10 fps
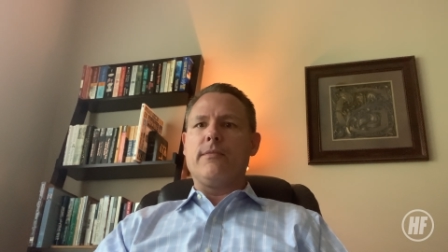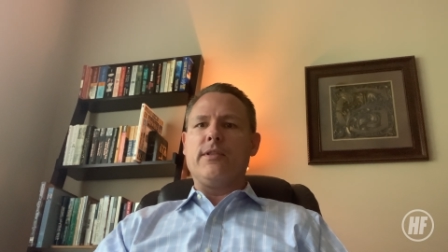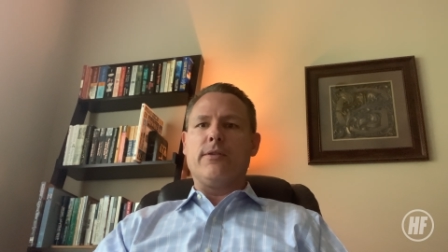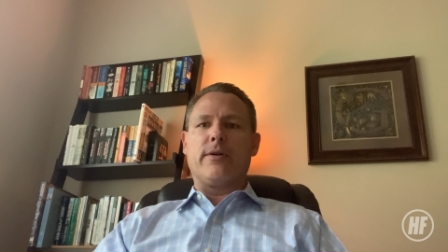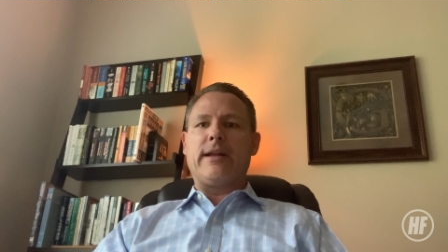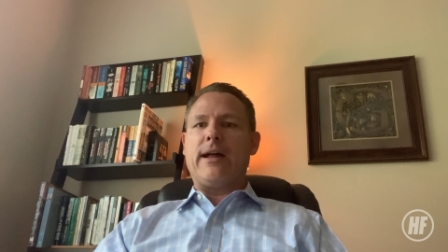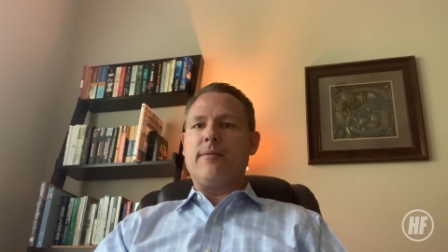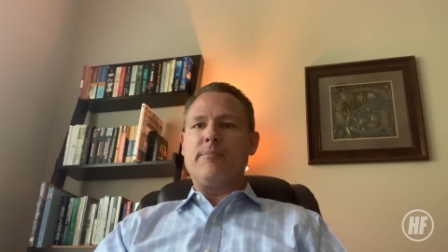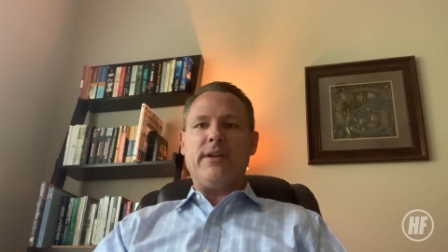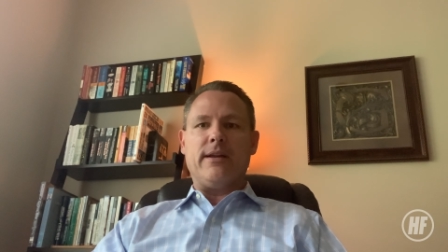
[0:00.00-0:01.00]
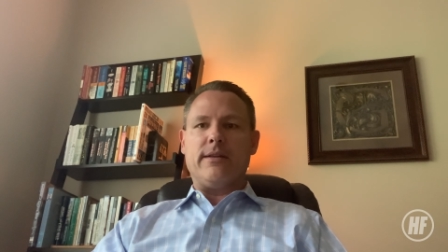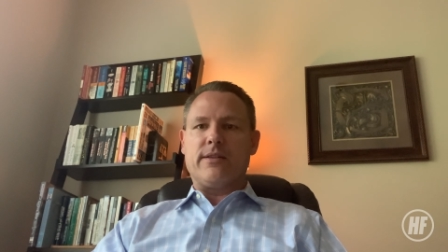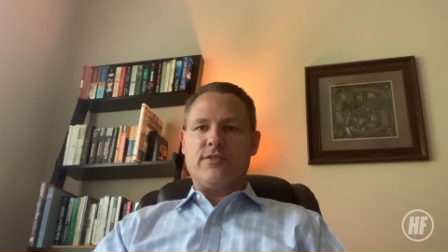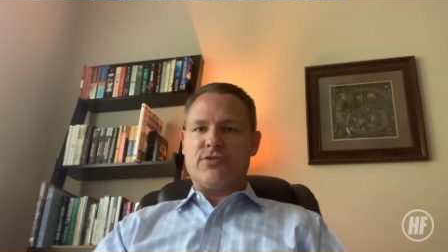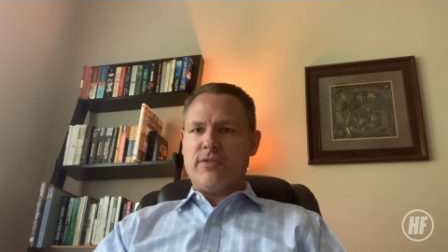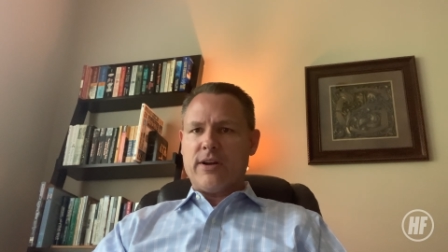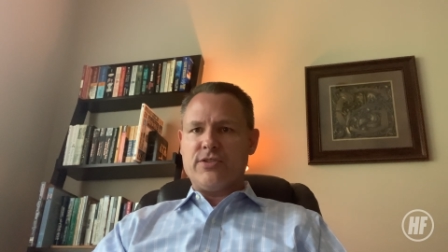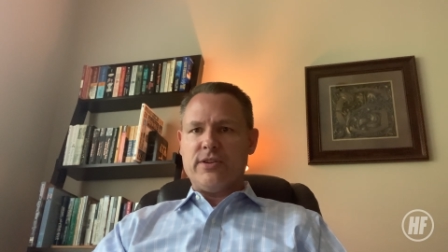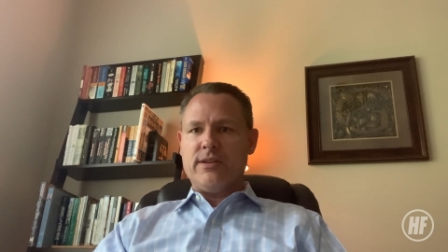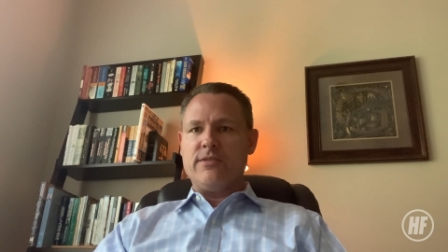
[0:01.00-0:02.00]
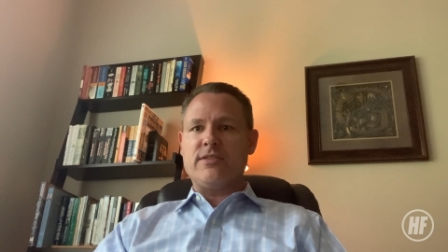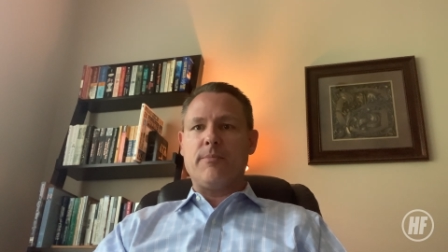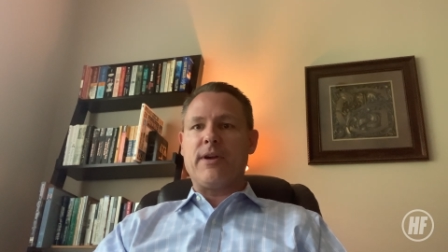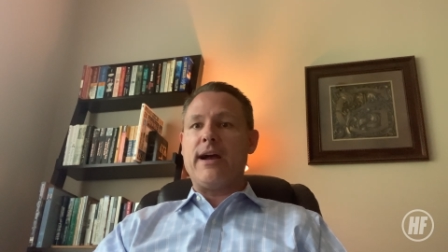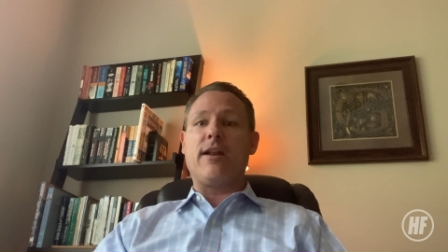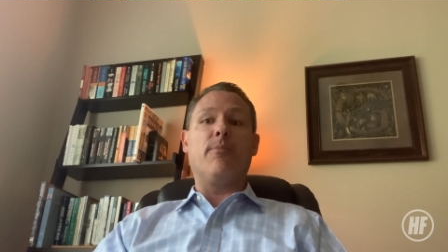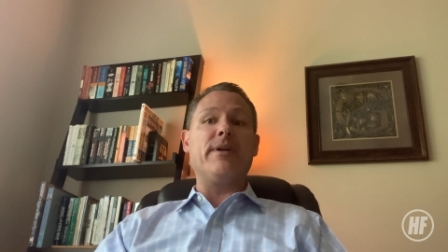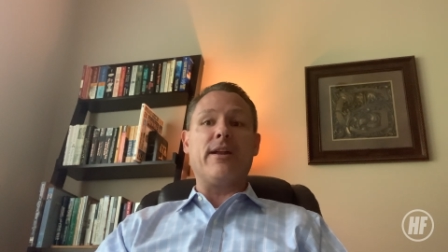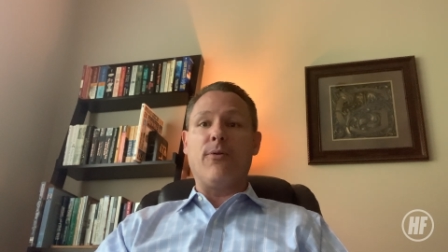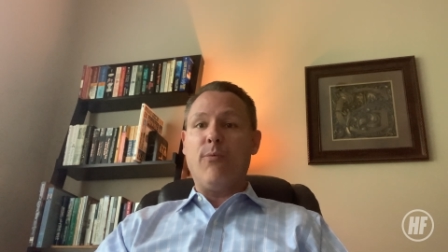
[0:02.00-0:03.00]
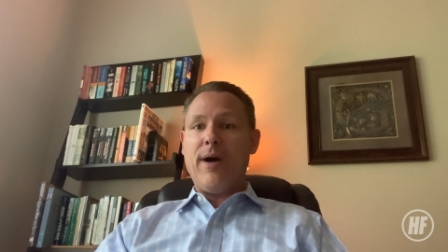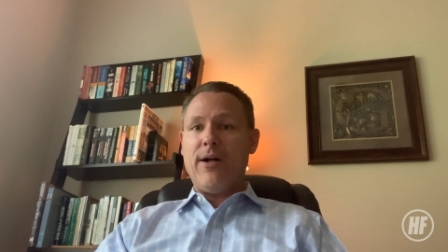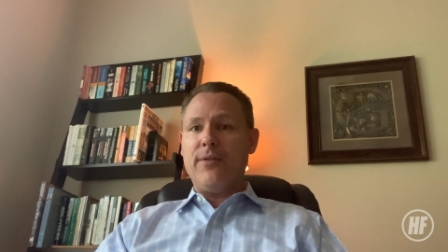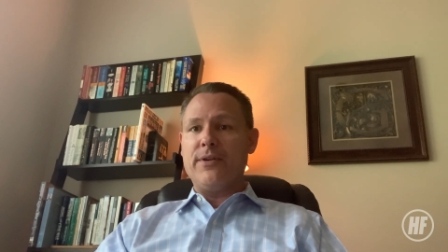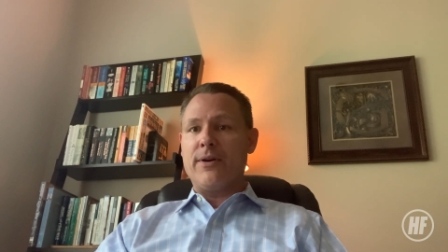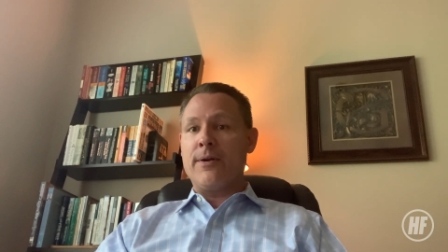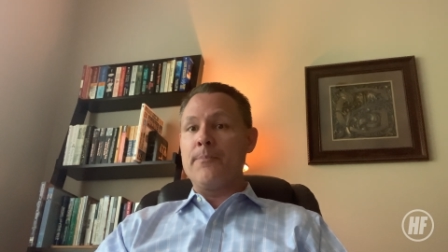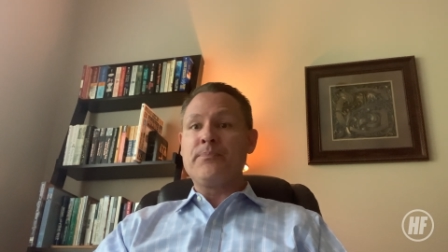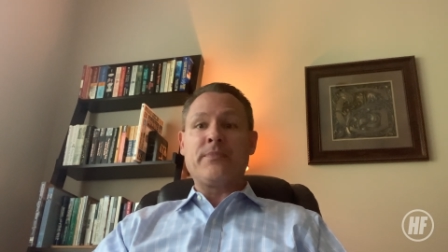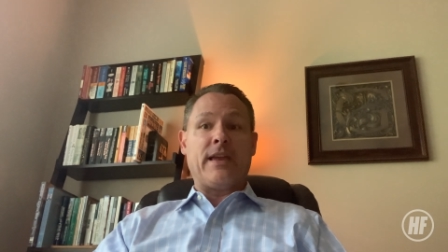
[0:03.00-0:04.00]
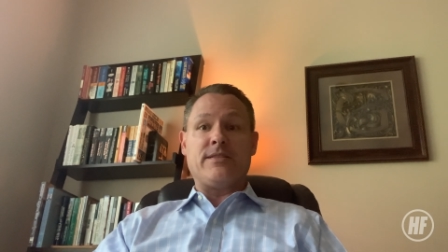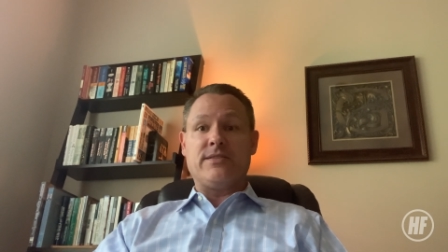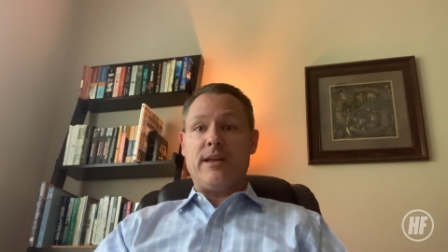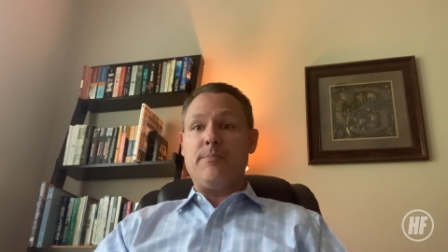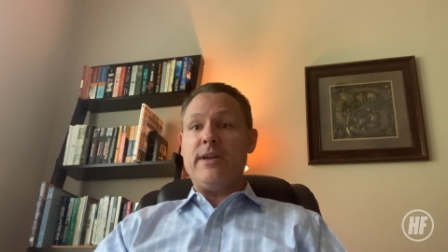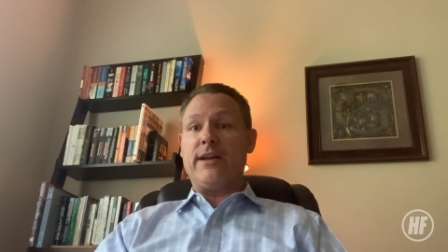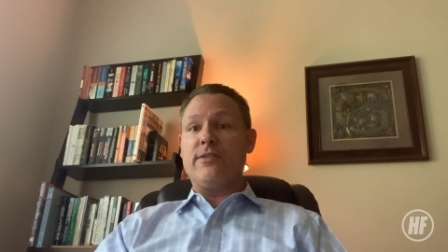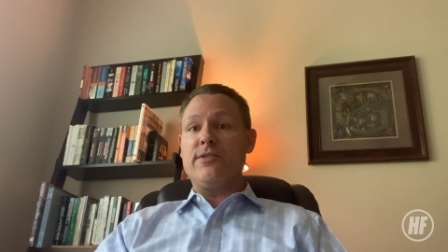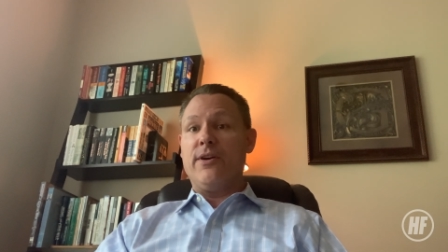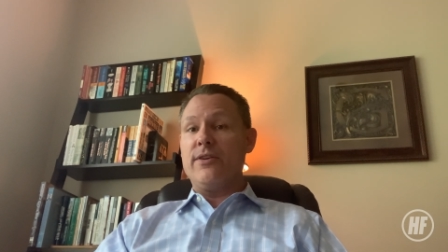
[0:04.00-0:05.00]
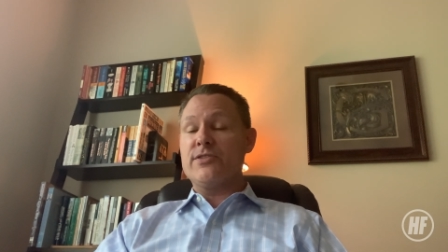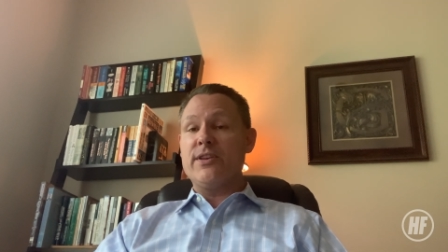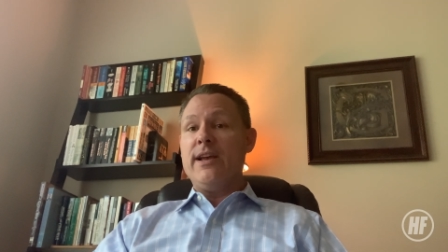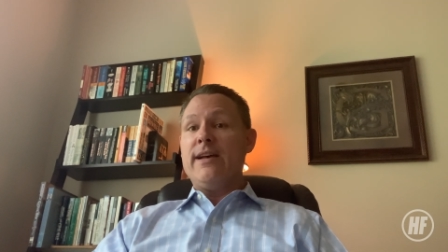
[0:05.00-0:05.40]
learn how to be in construction in some kind of being a welder, as I said, being a nurse.